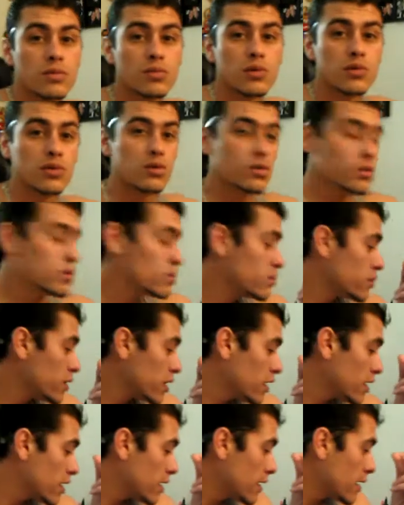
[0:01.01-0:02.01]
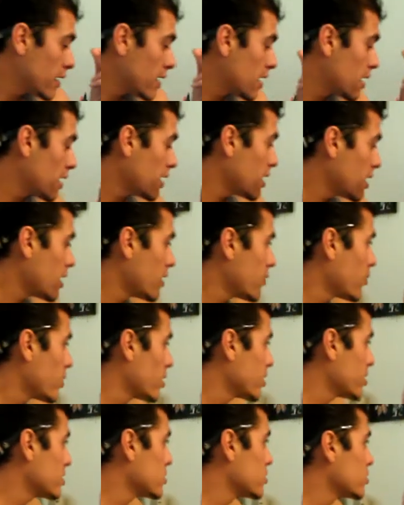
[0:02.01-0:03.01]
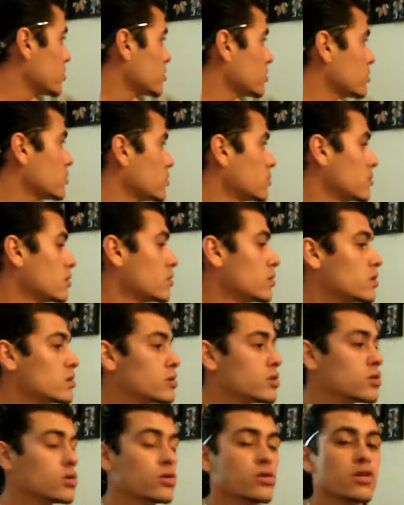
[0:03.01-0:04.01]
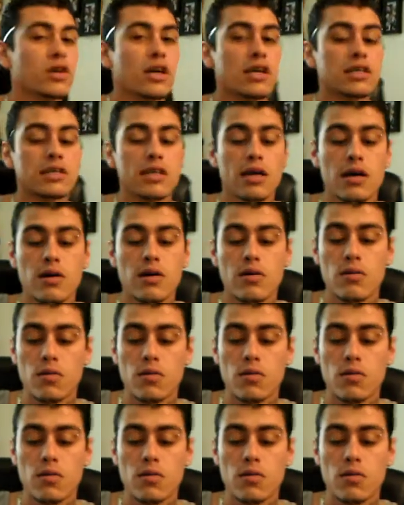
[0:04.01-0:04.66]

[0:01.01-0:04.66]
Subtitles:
YouTube, I wanted to show you guys how